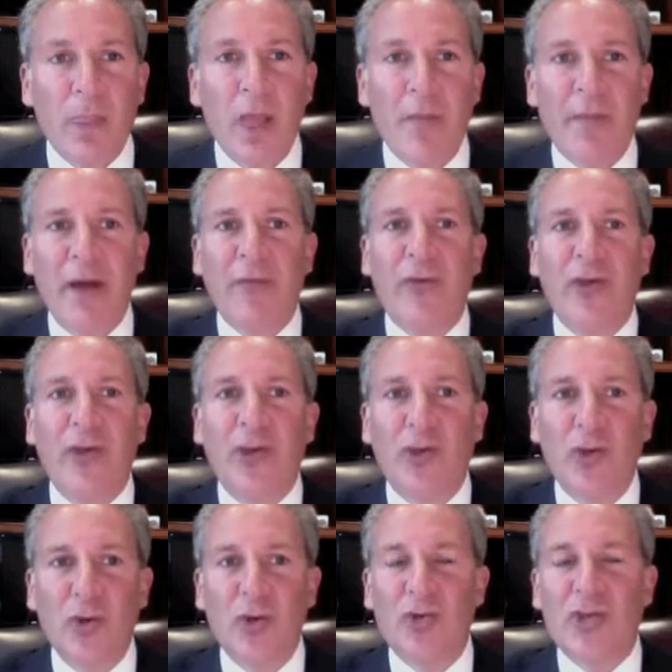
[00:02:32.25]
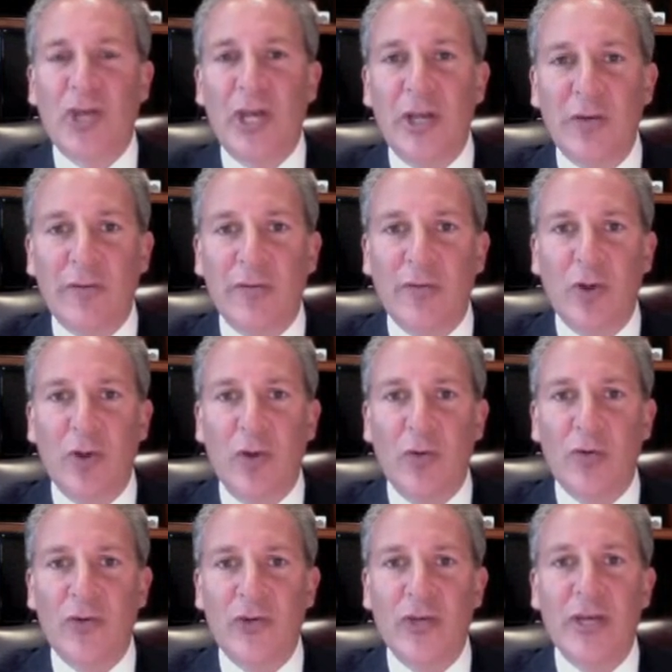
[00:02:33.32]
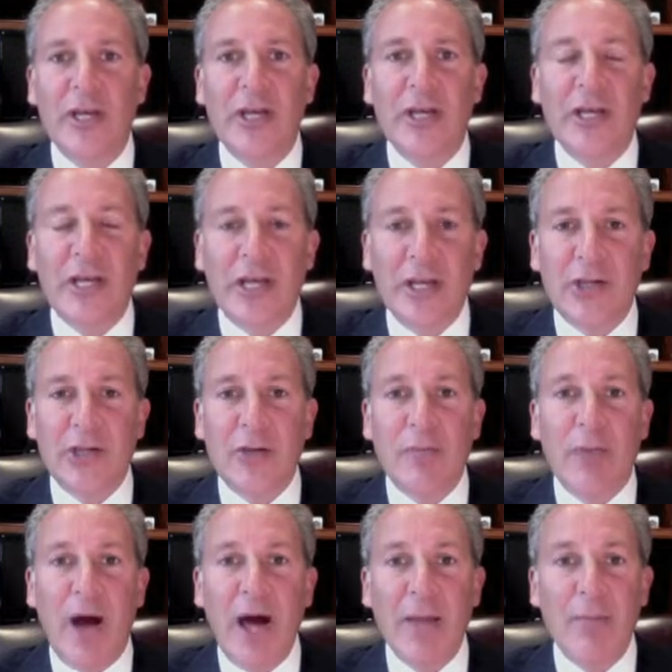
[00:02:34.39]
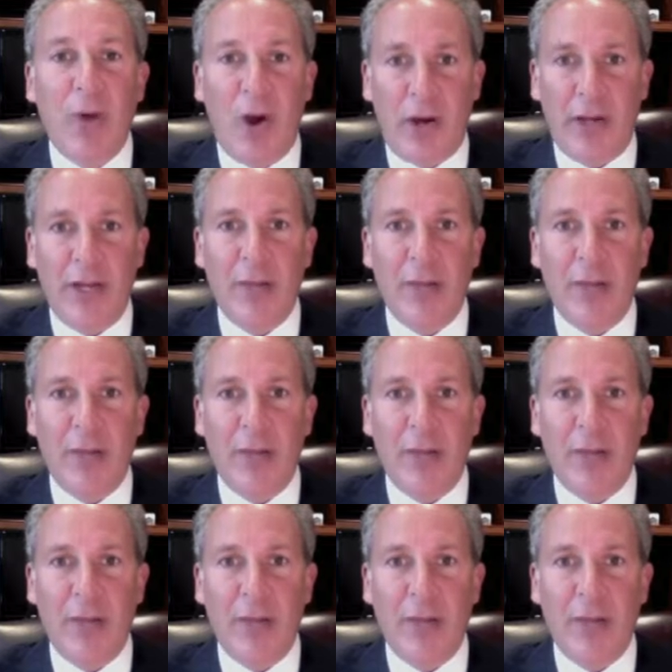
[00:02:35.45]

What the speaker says: about the huge inflows into the bond market.